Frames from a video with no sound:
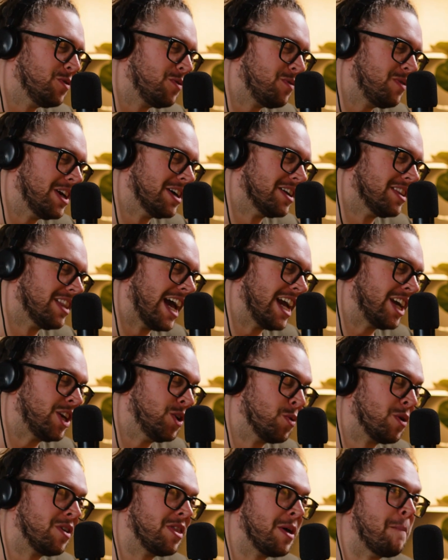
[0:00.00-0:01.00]
feel like
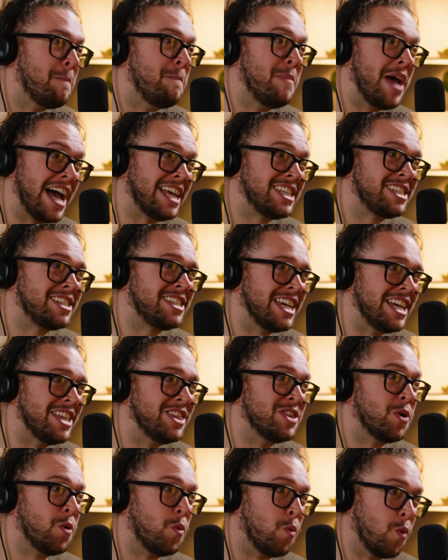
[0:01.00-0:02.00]
you're the best
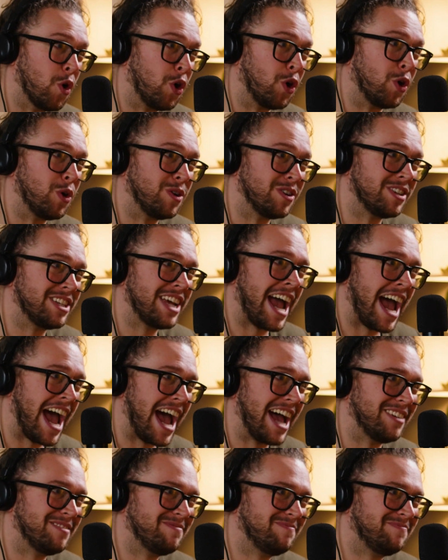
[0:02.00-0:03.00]
in the world at?